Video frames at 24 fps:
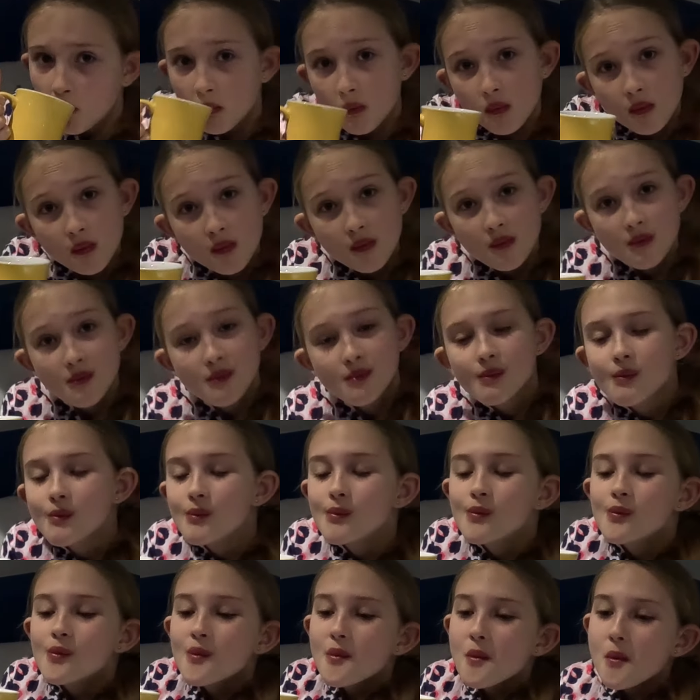of the breakfast and
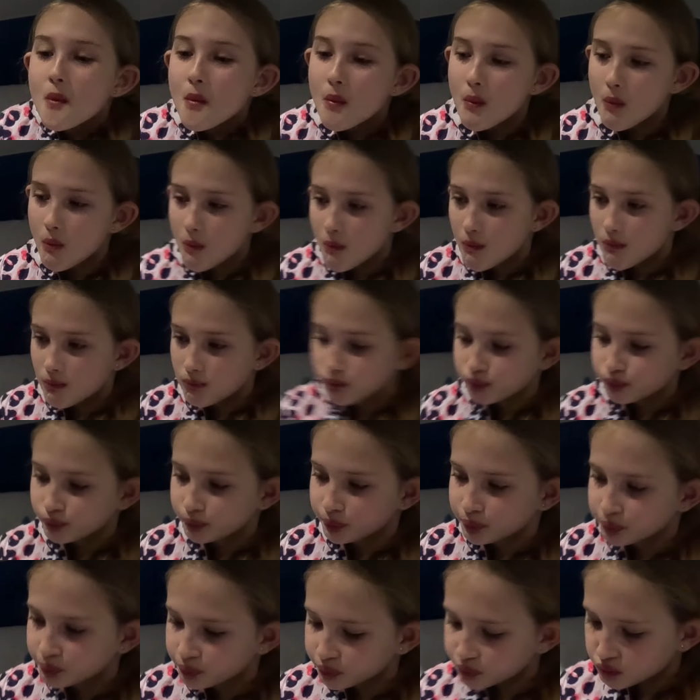tell you what that's like.
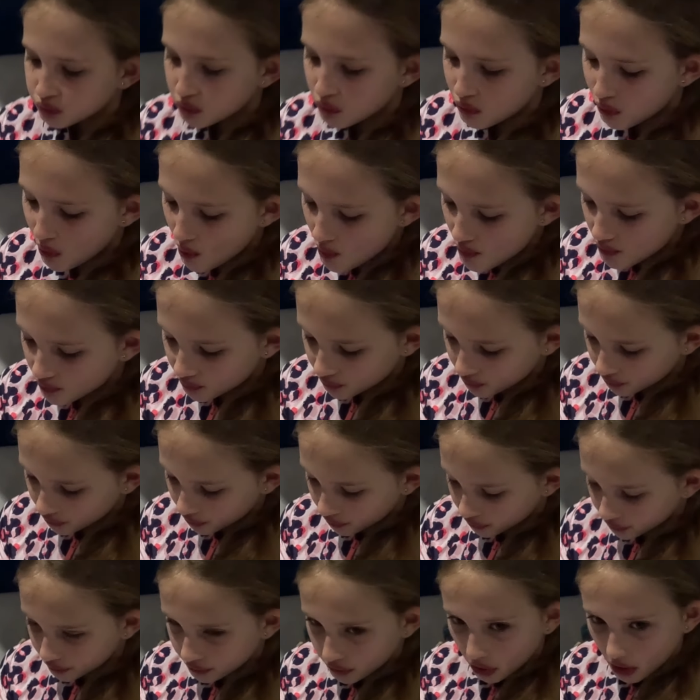Come with us, guys. Let's
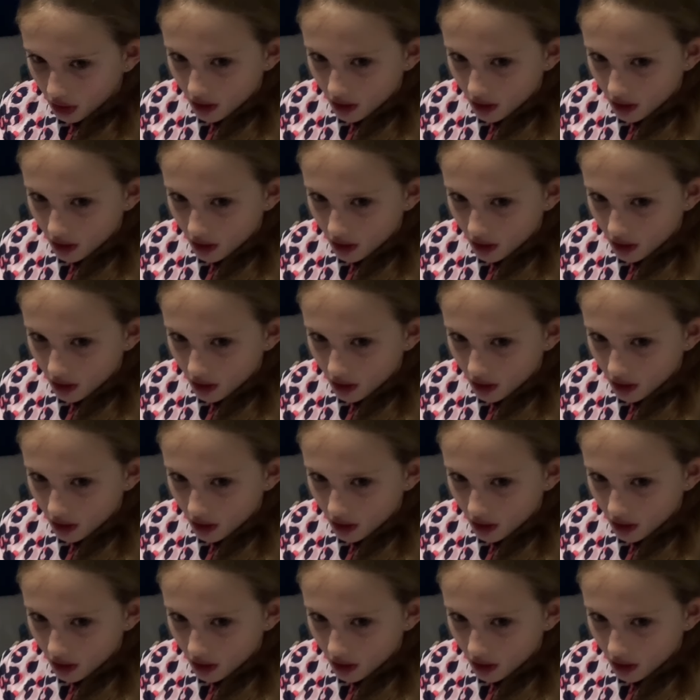go.